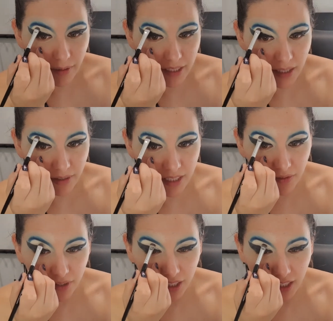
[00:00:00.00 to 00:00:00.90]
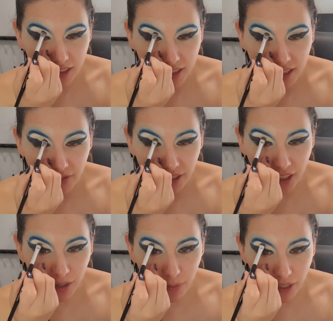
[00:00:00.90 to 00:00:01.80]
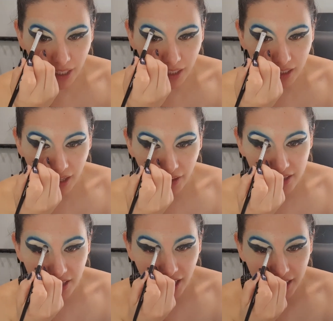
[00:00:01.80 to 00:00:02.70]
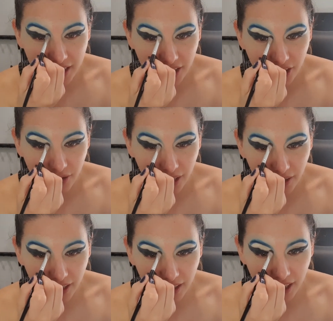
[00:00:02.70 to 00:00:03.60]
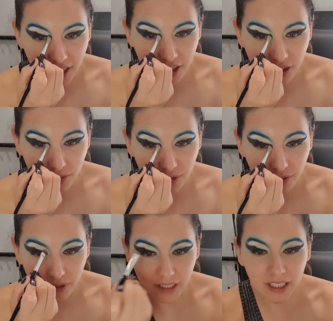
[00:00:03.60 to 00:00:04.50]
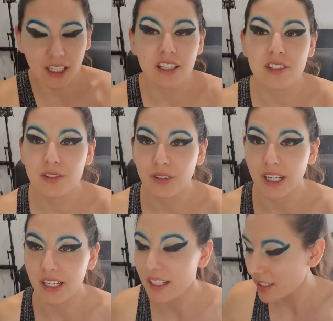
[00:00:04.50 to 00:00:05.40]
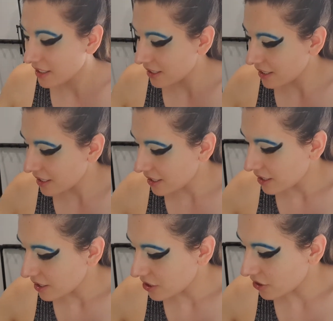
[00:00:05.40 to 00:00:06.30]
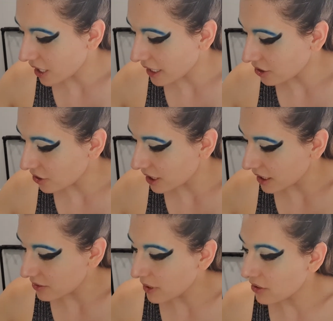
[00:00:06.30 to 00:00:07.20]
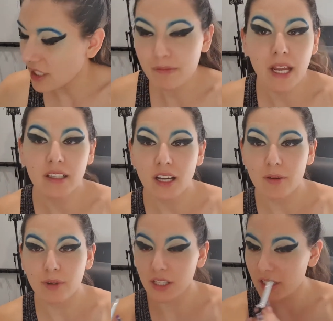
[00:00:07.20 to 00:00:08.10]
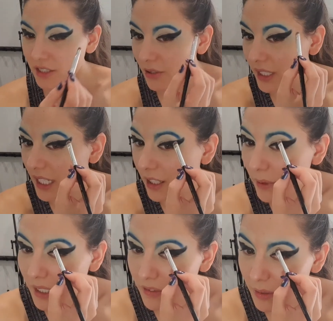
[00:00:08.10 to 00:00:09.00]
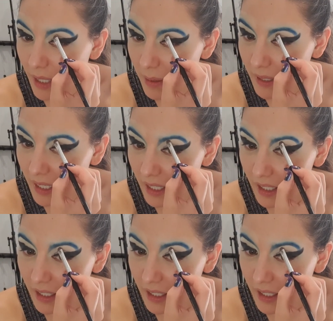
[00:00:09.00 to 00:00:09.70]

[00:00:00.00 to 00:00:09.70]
Painting with different things is definitely going to bring out another side to you, and I think that you will really enjoy trying new things, whether it's makeup, whether it's cooking, whatever it may be.